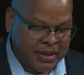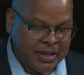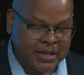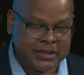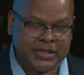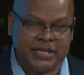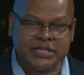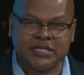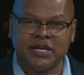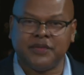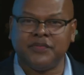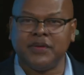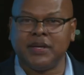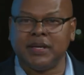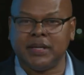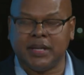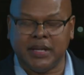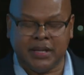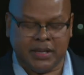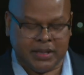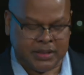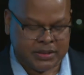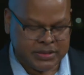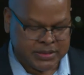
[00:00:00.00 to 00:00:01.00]
on HIV and
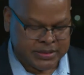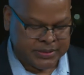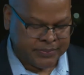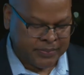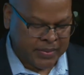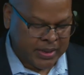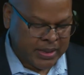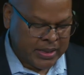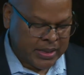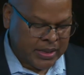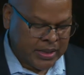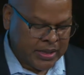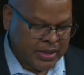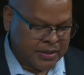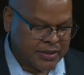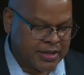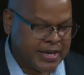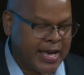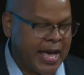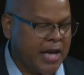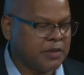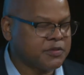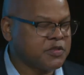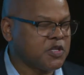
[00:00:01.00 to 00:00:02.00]
AIDS. The
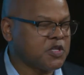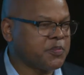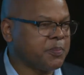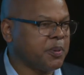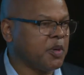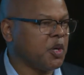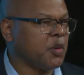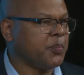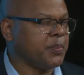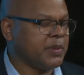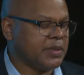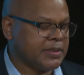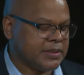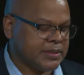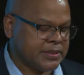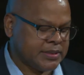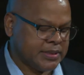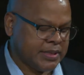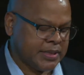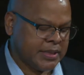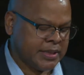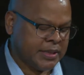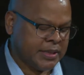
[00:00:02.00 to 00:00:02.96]
council's purpose